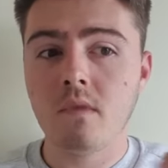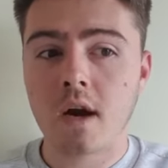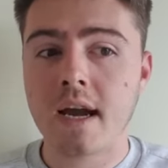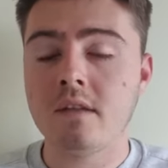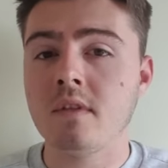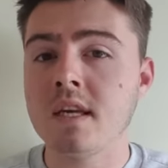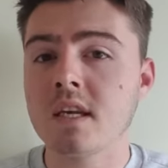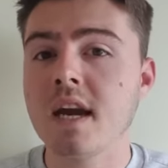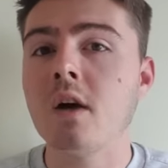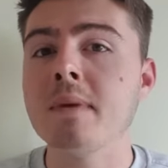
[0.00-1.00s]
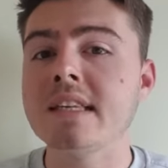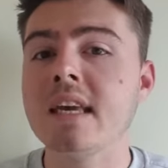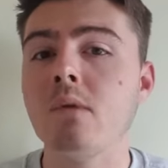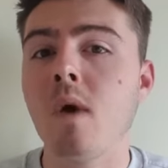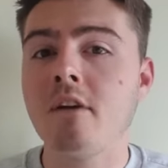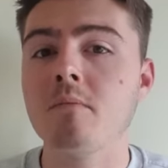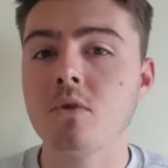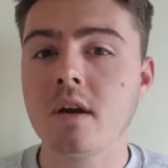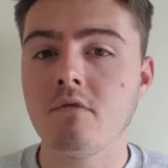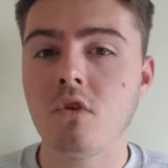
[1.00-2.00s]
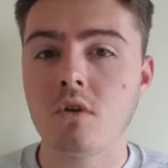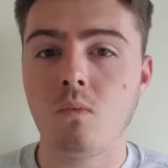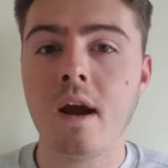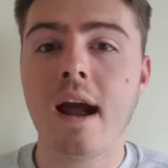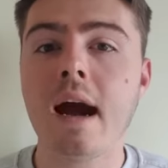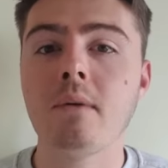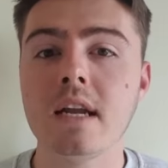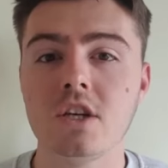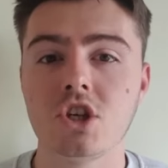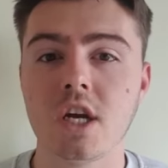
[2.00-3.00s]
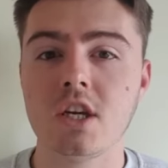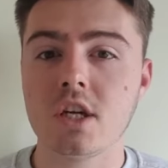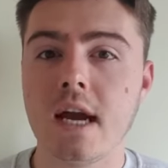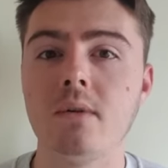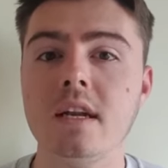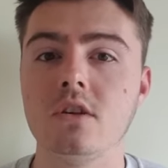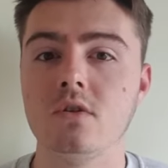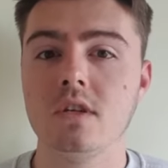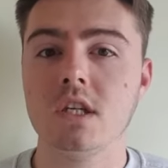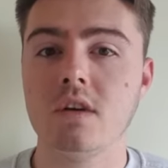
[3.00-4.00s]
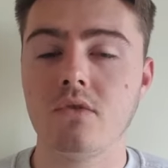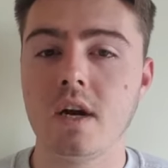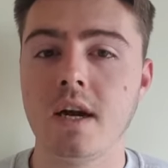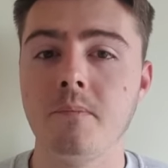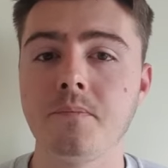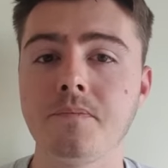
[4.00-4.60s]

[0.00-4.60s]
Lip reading: it's going to help me see where I'm doing it wrong and how I need to change and how I need to do this differently.